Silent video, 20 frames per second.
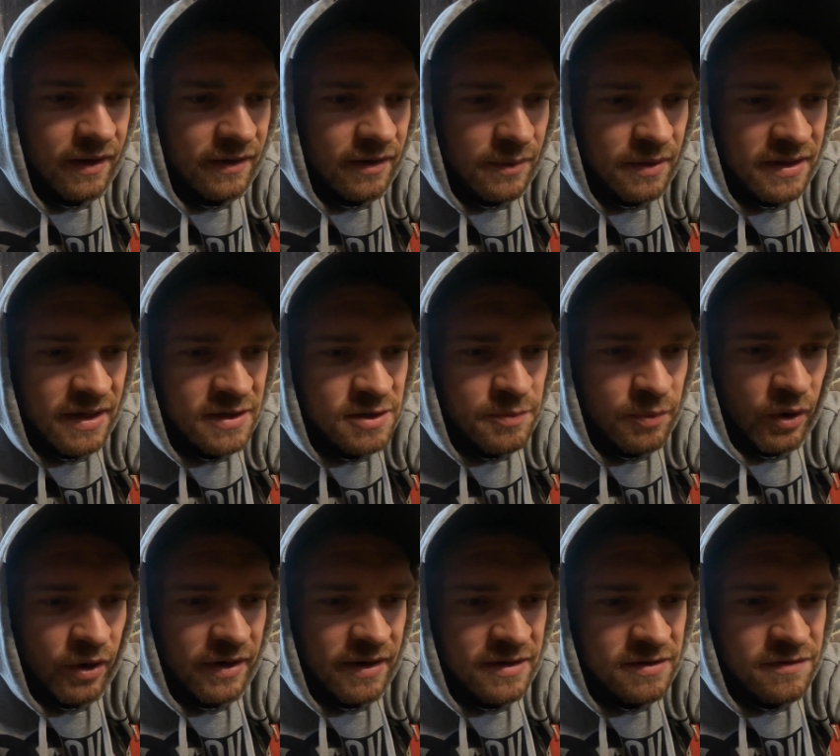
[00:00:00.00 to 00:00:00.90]
Now at this
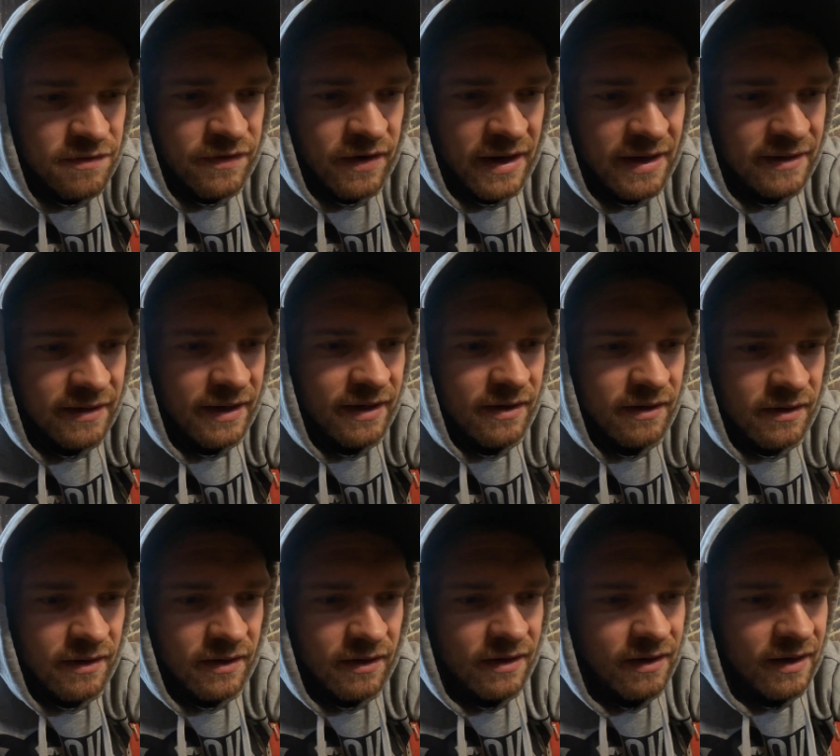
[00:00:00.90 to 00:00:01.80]
point, it's Friday.
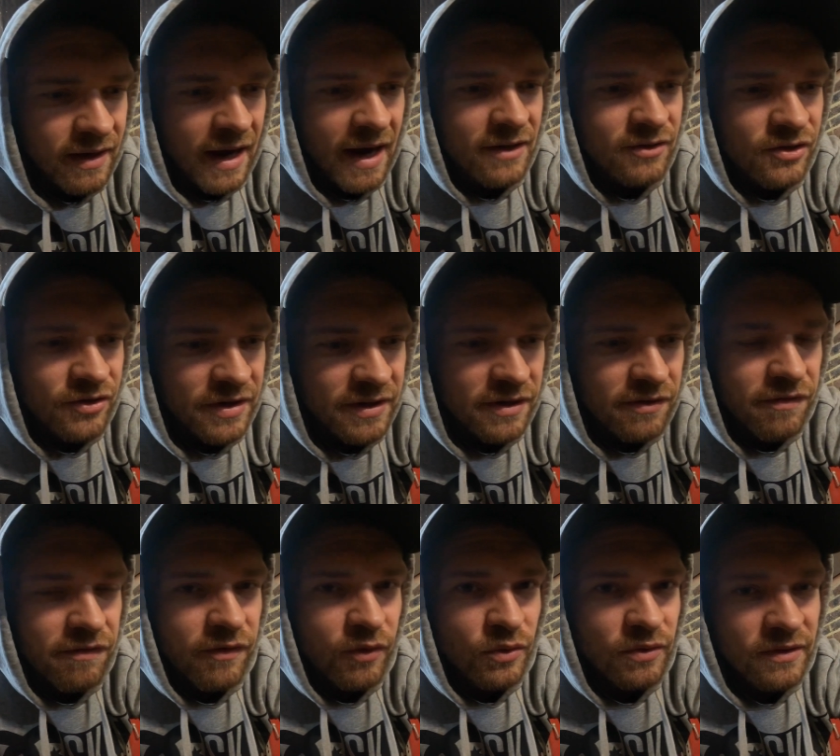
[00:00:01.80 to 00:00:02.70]
I'd already
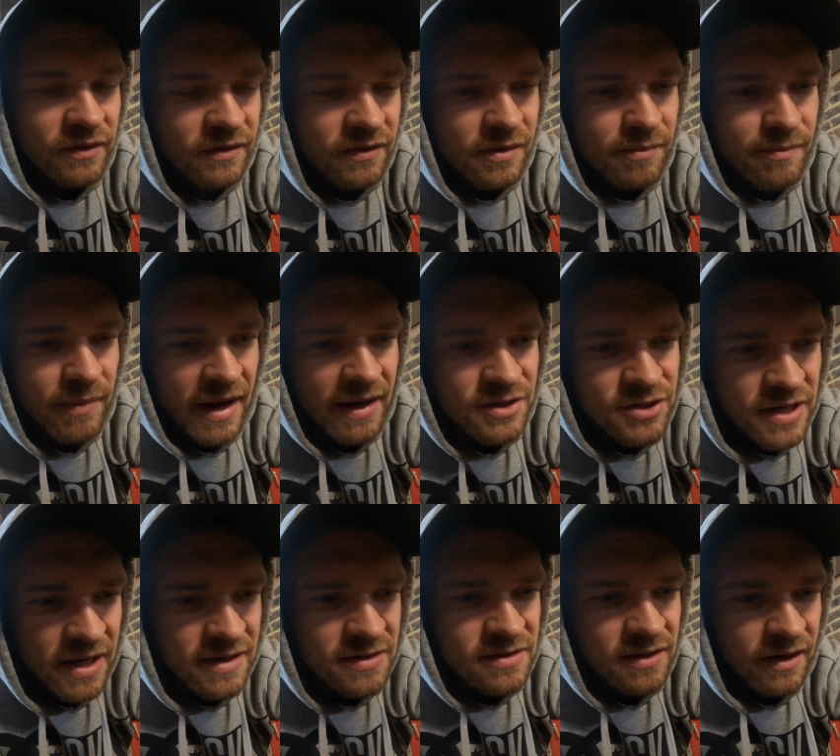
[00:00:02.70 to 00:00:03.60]
phoned
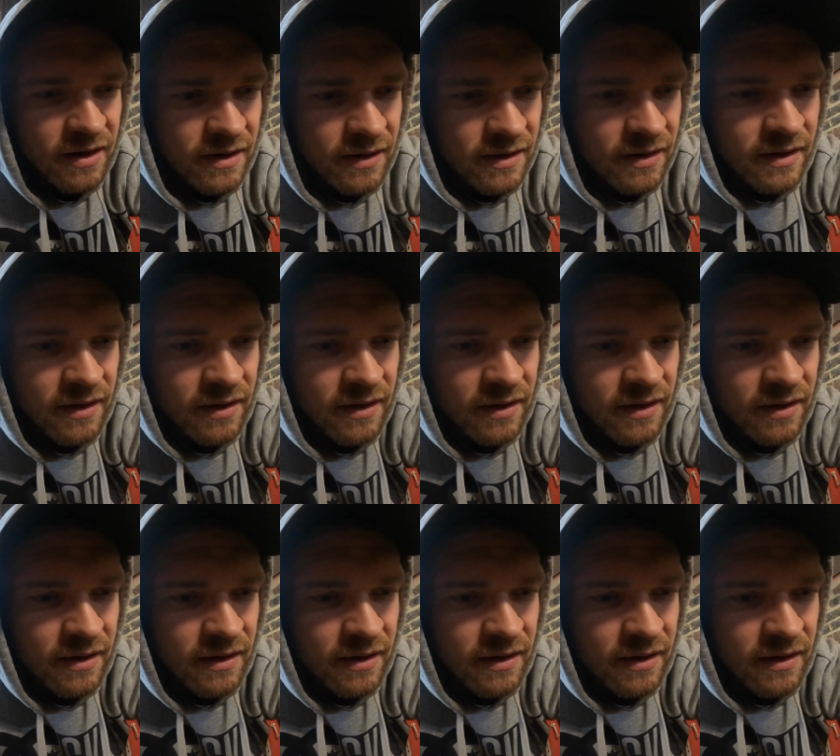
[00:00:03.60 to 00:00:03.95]
Manchester